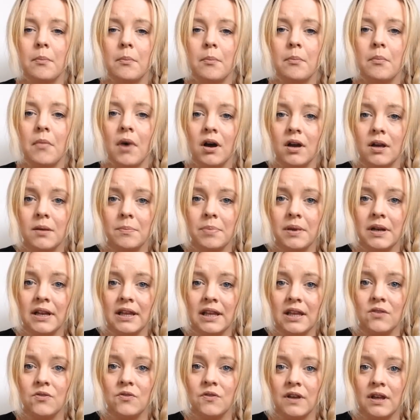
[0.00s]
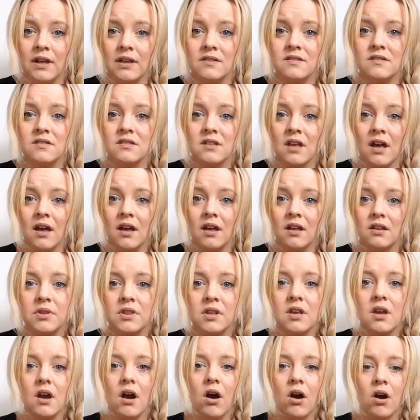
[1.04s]
My belief is that
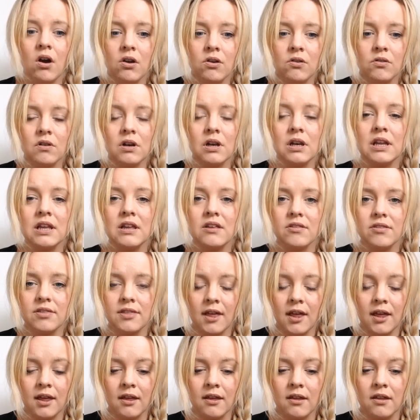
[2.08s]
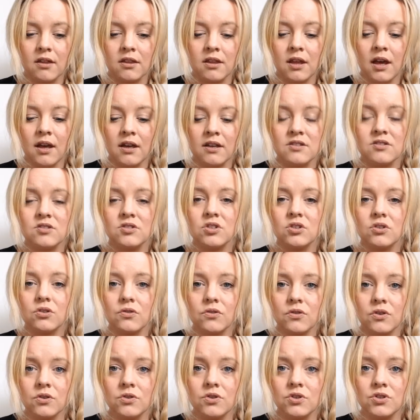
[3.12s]
the only thing that is
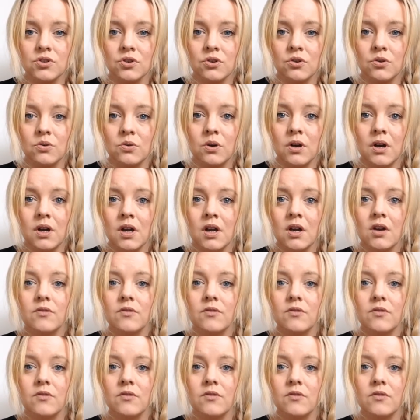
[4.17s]
crucial